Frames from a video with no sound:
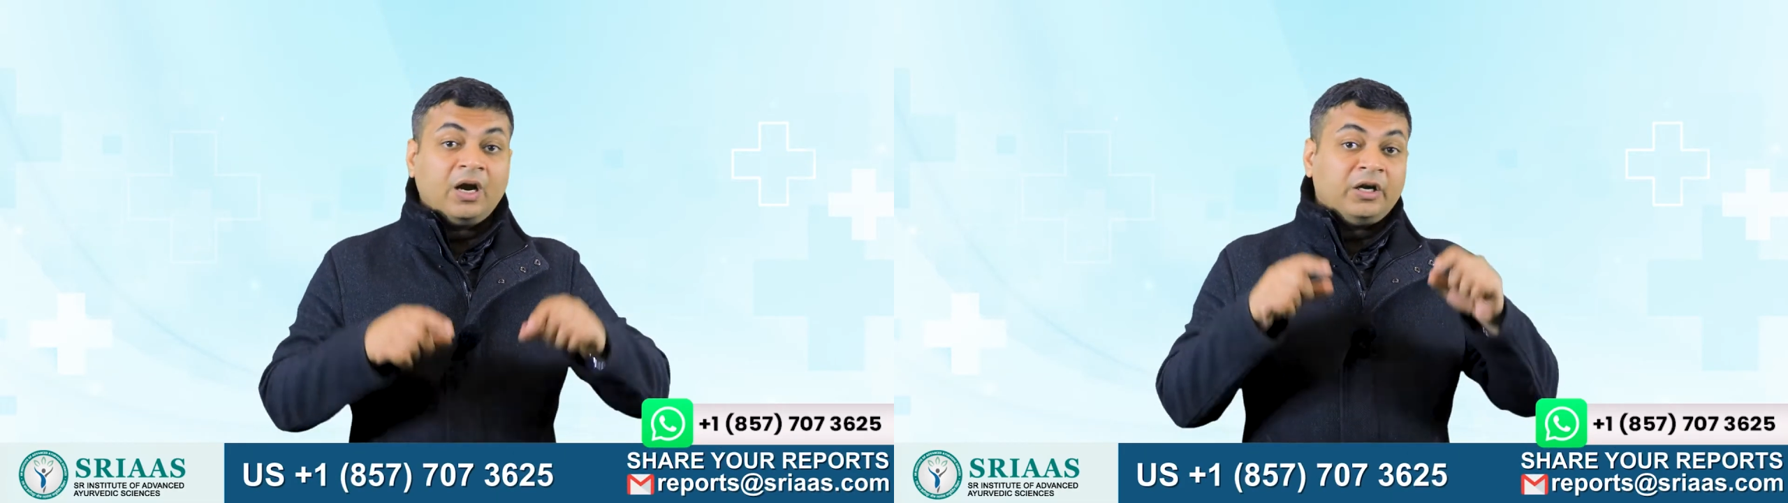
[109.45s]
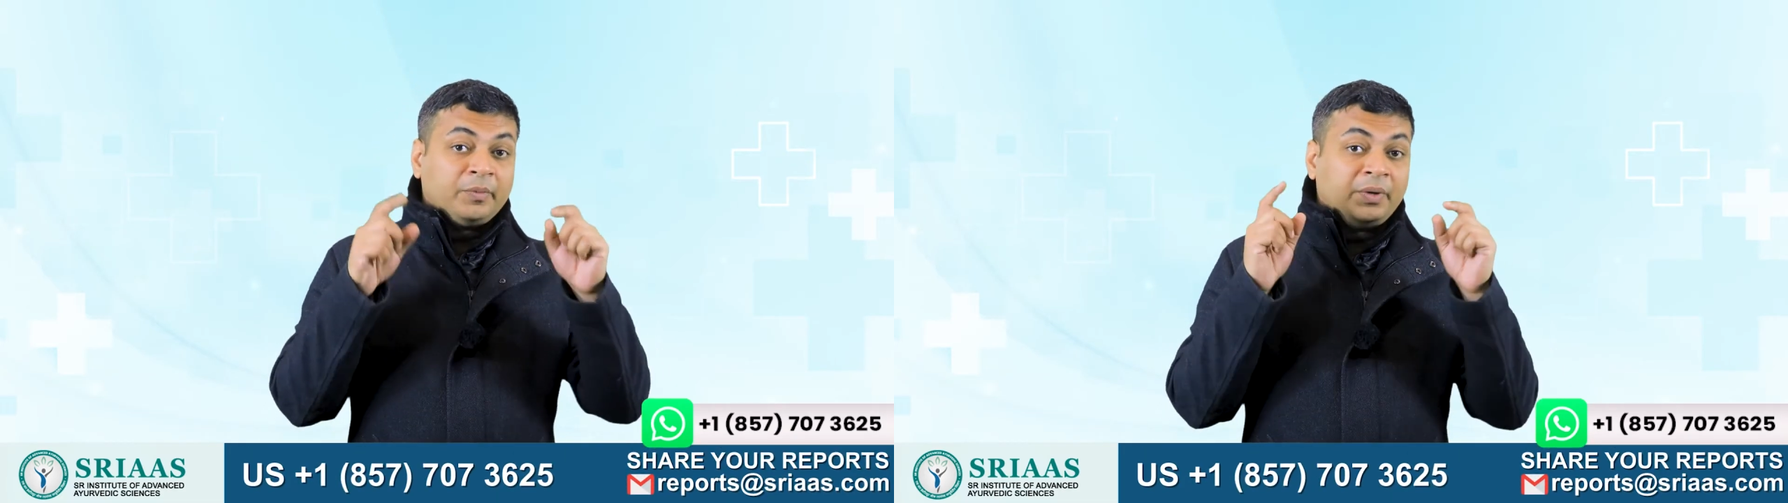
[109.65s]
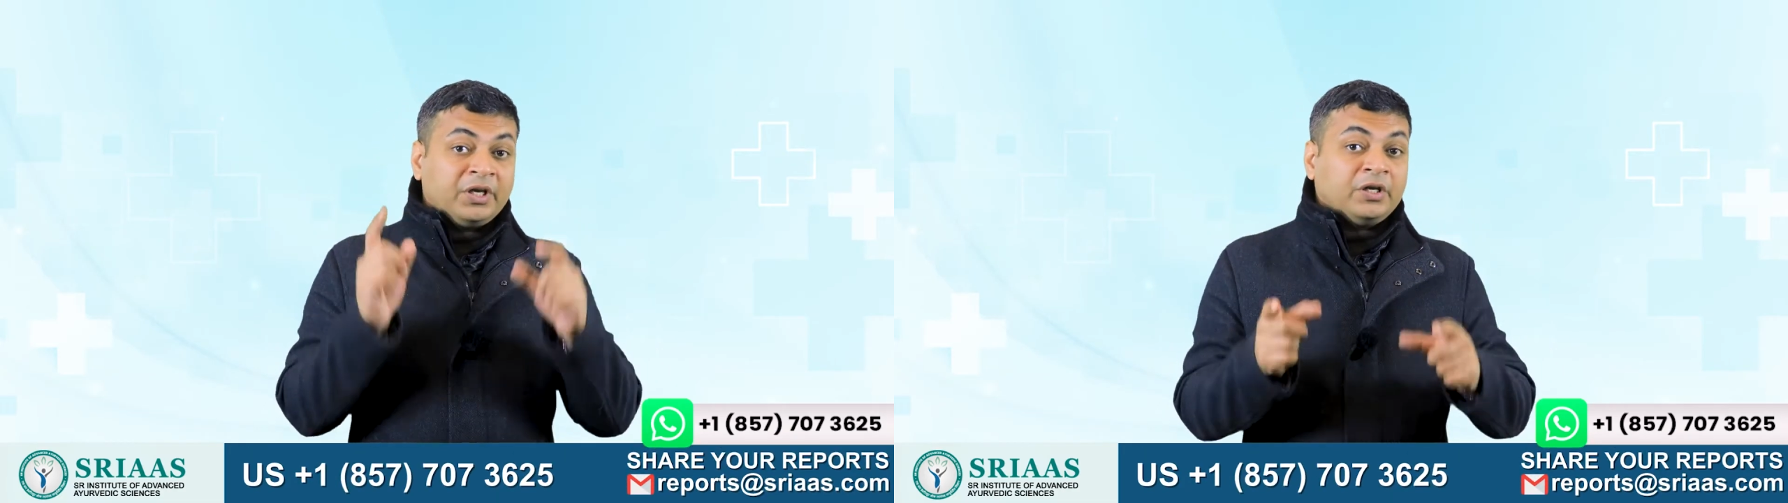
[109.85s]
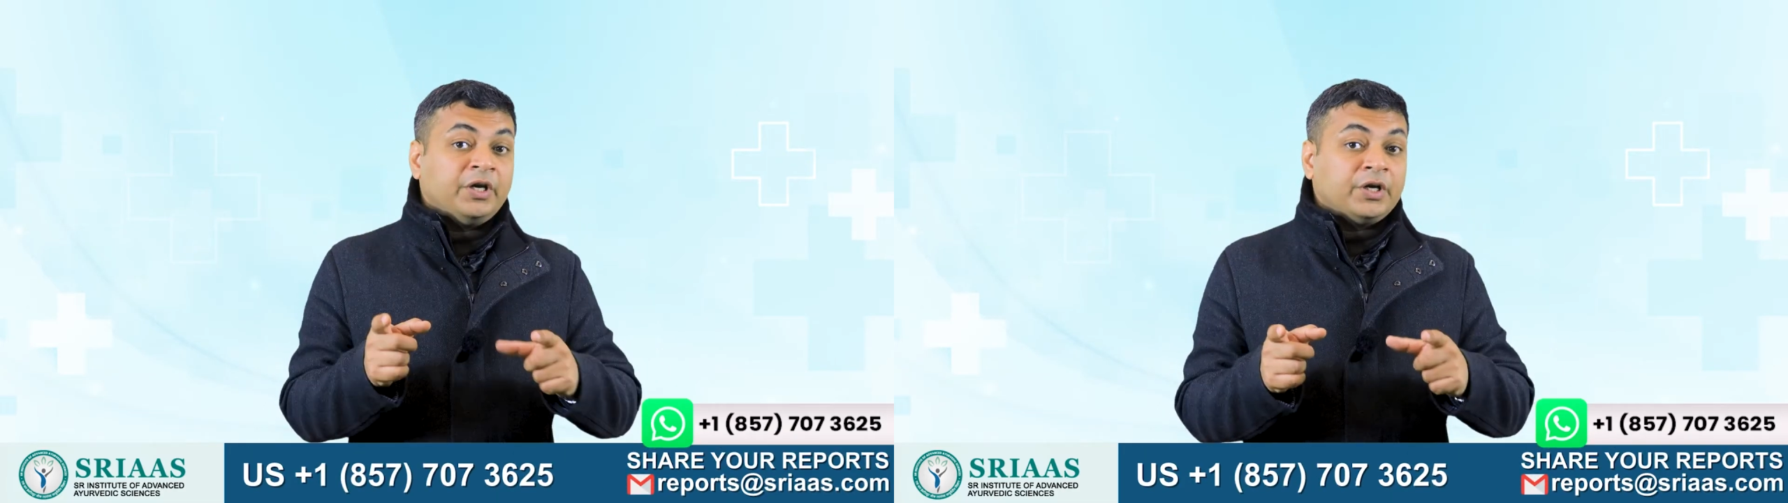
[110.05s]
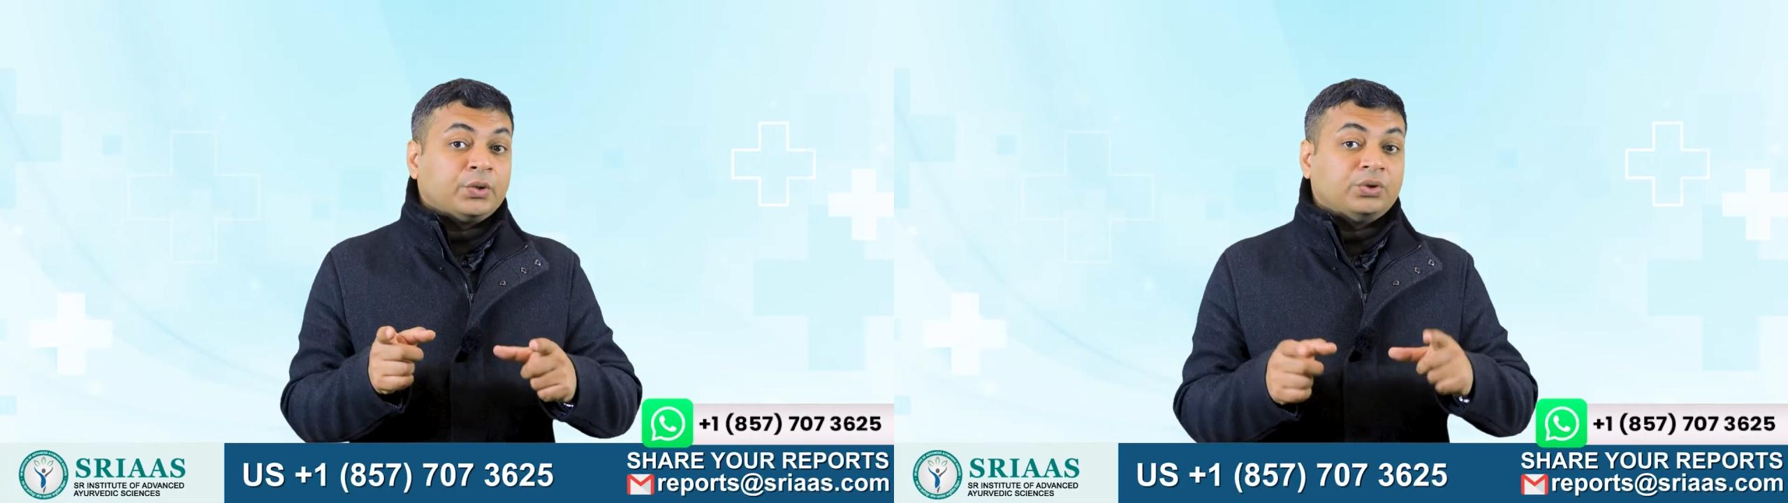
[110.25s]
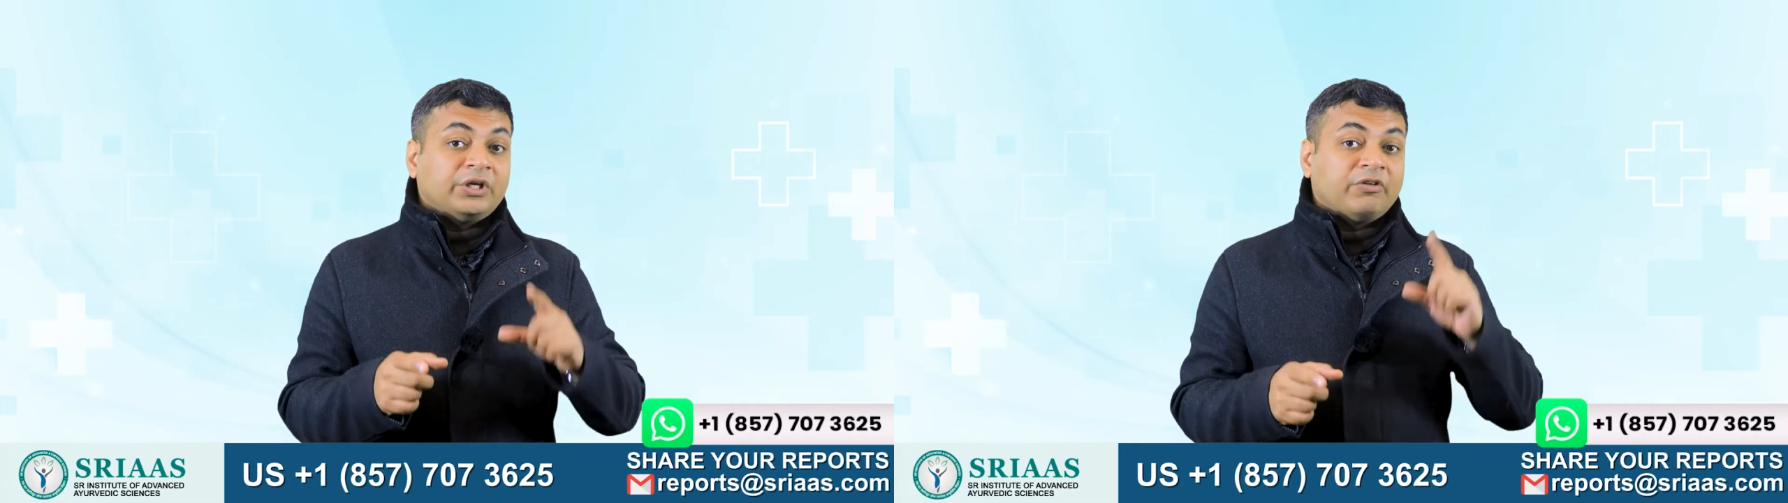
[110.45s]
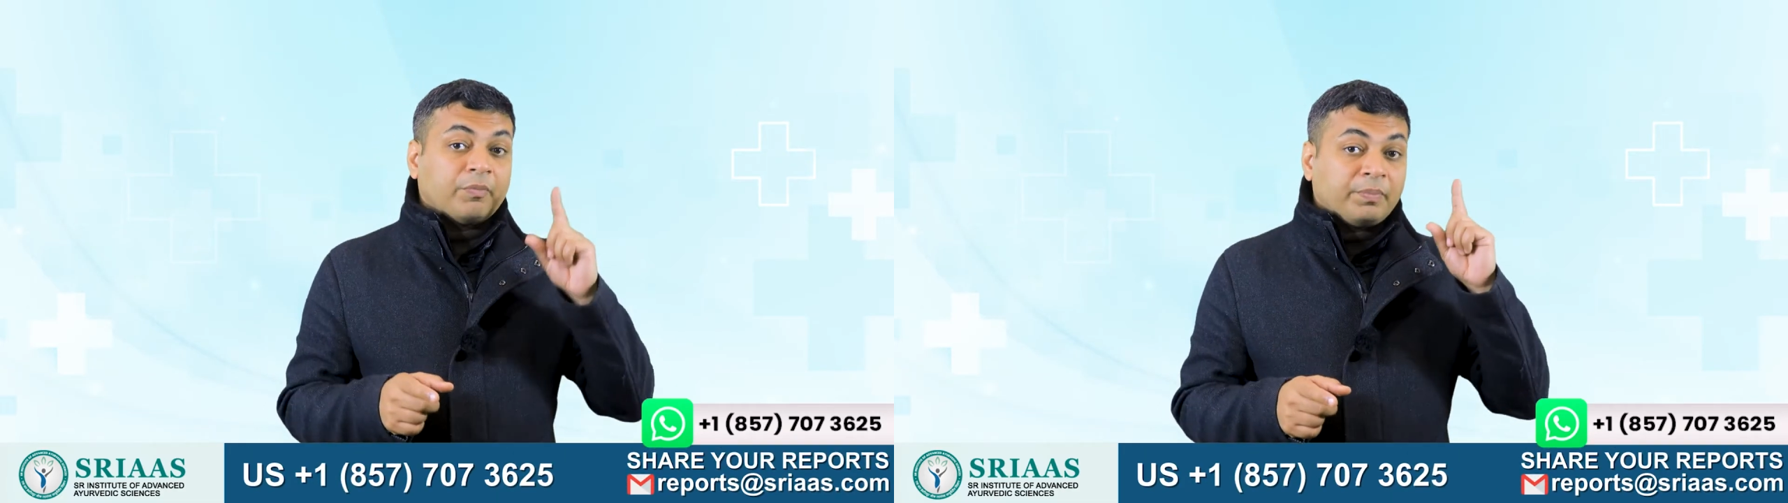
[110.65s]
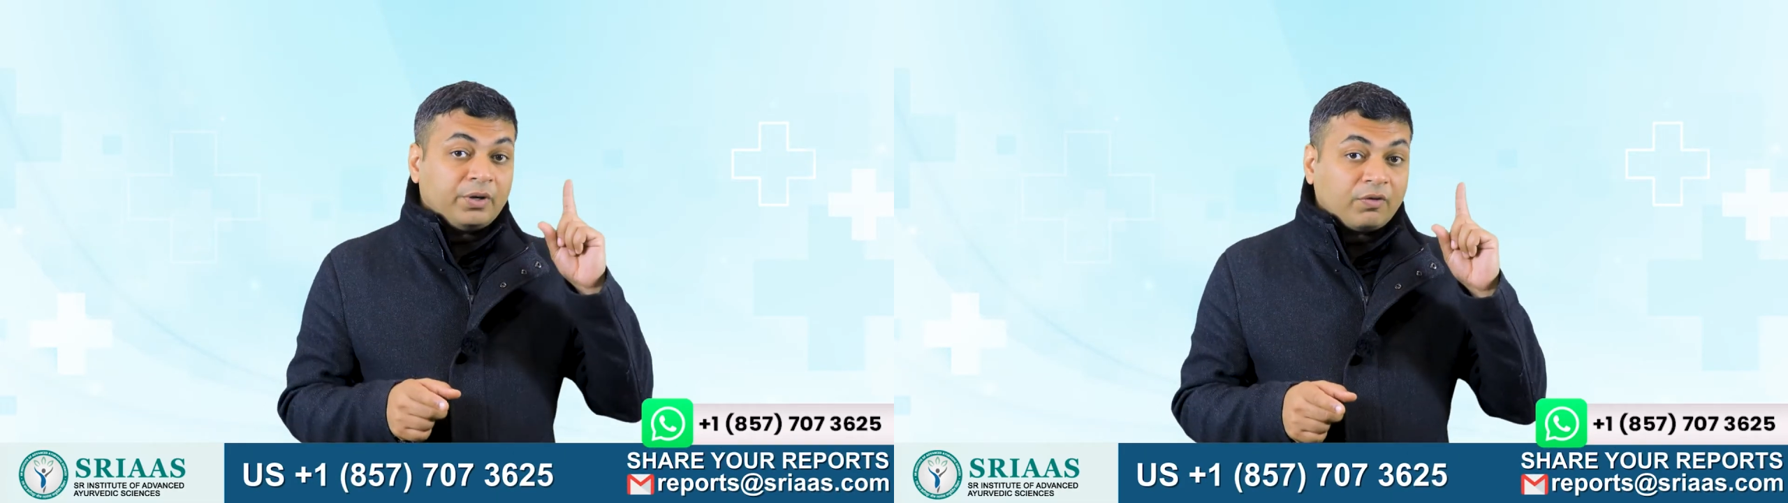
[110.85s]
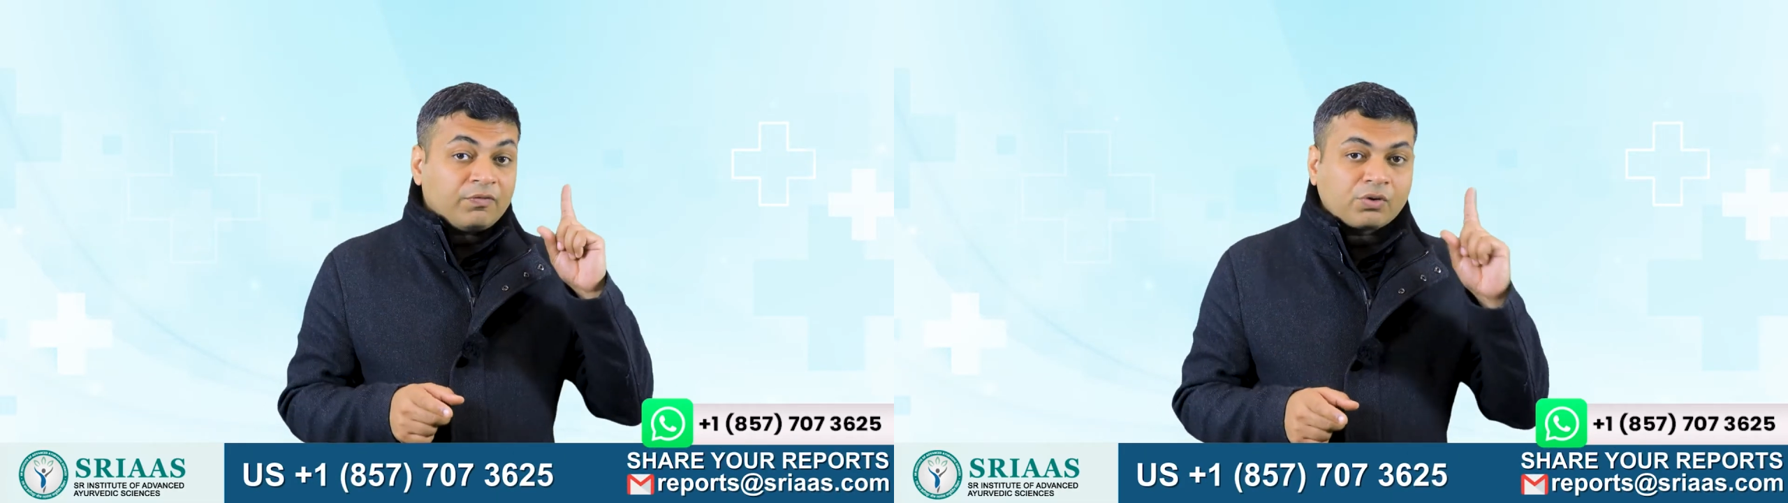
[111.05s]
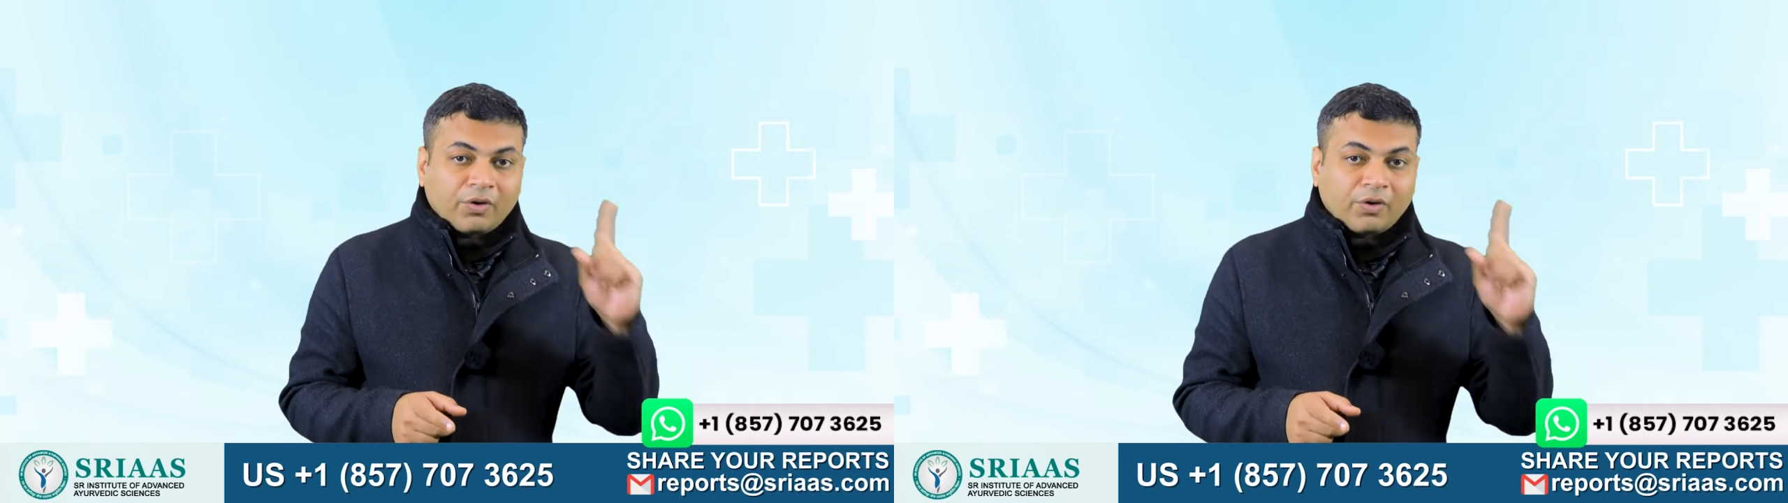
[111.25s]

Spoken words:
ultimately leading to the development of